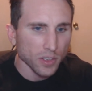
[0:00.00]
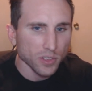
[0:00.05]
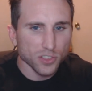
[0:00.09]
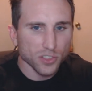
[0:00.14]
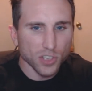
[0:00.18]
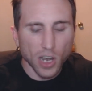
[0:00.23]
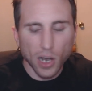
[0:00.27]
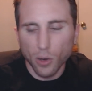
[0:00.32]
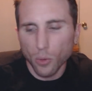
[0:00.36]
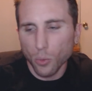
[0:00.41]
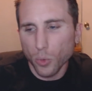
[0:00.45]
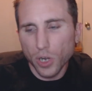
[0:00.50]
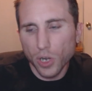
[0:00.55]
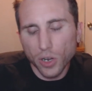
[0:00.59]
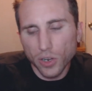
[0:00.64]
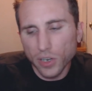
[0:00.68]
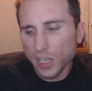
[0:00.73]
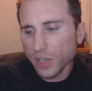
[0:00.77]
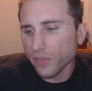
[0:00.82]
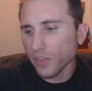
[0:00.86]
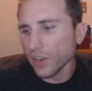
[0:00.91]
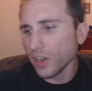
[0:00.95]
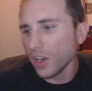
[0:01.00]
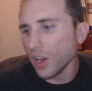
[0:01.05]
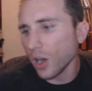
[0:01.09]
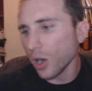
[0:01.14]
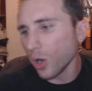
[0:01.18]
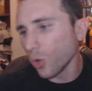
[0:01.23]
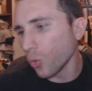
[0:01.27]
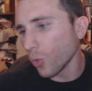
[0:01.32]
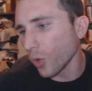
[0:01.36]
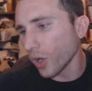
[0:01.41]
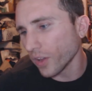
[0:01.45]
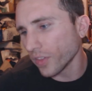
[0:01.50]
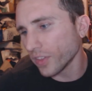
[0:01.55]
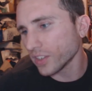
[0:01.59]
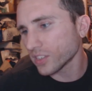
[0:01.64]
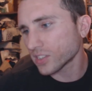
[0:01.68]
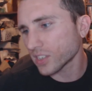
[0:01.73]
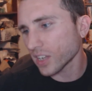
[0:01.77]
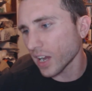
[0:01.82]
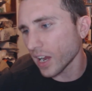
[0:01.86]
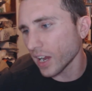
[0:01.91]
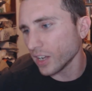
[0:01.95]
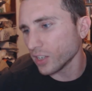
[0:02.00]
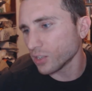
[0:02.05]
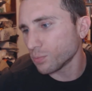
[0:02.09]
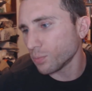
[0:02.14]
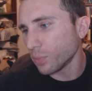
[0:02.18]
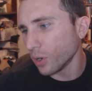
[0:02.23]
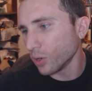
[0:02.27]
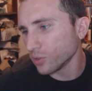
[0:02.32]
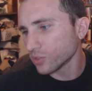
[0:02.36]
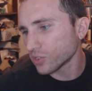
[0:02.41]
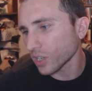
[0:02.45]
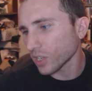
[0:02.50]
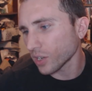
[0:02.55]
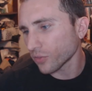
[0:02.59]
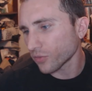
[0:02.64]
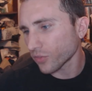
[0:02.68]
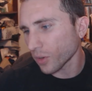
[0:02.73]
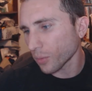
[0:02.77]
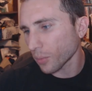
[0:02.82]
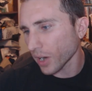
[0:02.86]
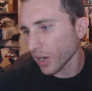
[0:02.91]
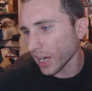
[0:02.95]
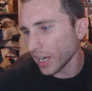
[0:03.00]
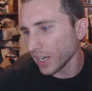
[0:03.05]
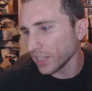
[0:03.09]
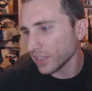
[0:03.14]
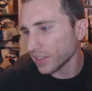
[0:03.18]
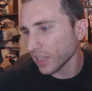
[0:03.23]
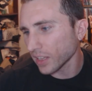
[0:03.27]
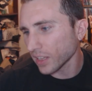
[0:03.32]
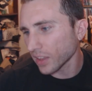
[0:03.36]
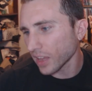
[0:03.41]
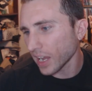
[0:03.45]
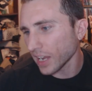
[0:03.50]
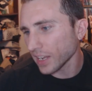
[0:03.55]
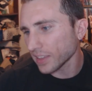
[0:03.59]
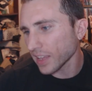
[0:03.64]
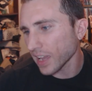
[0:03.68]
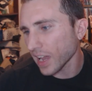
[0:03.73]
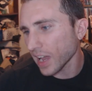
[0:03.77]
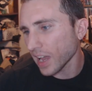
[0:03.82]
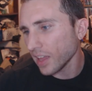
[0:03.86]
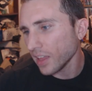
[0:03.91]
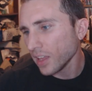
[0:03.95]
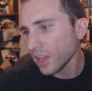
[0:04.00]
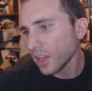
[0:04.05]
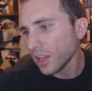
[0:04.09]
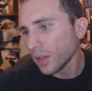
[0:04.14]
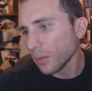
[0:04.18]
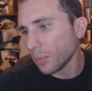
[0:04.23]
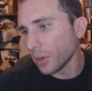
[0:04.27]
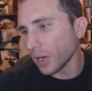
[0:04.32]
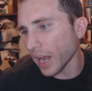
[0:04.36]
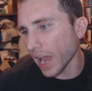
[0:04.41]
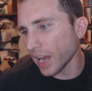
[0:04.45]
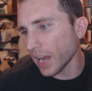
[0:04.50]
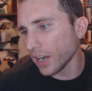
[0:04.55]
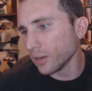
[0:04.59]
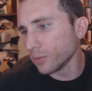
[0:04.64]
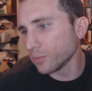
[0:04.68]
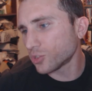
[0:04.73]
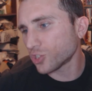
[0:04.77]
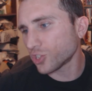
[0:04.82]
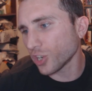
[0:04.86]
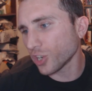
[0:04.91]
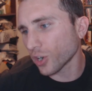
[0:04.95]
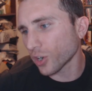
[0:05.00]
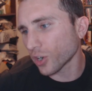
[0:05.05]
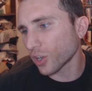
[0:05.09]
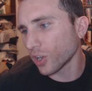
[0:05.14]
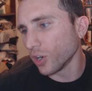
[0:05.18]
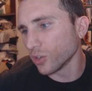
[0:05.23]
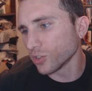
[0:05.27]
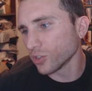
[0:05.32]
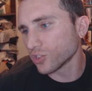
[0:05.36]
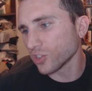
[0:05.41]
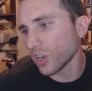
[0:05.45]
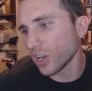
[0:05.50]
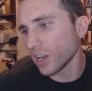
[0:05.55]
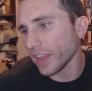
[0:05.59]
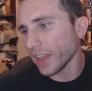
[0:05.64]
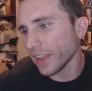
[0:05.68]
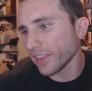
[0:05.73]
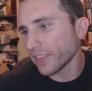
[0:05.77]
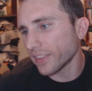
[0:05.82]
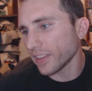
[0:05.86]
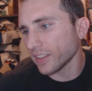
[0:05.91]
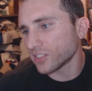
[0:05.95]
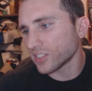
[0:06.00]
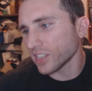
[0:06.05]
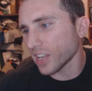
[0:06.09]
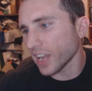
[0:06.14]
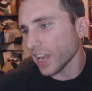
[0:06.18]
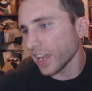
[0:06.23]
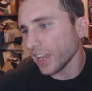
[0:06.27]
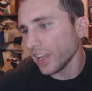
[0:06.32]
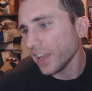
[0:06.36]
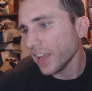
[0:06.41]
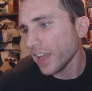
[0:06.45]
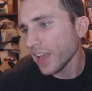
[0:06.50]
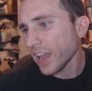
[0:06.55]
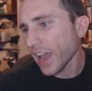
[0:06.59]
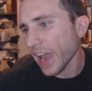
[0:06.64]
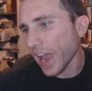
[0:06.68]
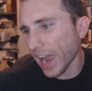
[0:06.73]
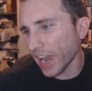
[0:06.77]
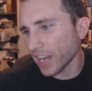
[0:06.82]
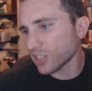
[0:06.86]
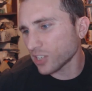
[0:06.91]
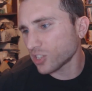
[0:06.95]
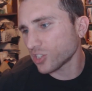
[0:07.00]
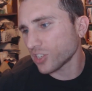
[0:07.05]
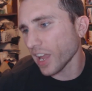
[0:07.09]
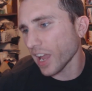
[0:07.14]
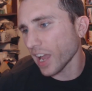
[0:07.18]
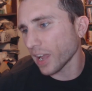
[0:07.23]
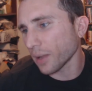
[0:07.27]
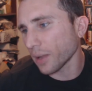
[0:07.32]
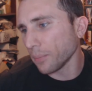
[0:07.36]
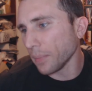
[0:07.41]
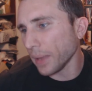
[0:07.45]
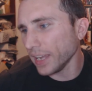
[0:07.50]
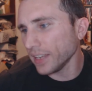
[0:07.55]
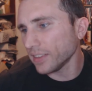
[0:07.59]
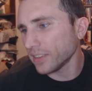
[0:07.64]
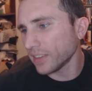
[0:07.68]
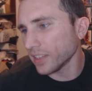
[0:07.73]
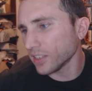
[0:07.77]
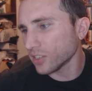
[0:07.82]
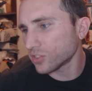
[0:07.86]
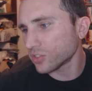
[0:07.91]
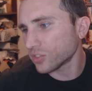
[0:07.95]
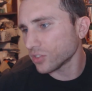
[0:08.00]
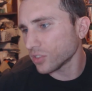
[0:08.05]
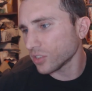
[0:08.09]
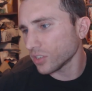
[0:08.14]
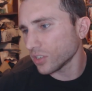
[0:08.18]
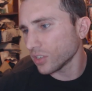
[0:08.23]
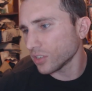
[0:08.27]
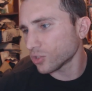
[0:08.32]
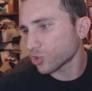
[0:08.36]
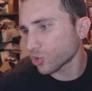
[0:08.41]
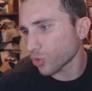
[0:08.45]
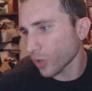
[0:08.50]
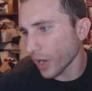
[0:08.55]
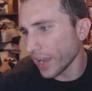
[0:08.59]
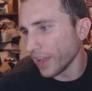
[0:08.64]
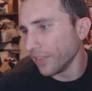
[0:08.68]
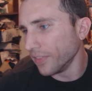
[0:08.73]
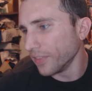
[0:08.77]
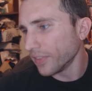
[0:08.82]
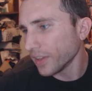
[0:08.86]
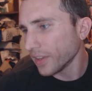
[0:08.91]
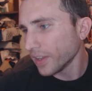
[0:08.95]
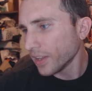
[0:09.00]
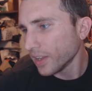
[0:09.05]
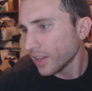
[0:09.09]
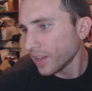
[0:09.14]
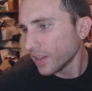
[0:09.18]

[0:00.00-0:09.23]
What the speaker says: So, we don't even know where this guy is posting from or anything like that. But Adam Scheer goes on to say, hashtag, make this trend.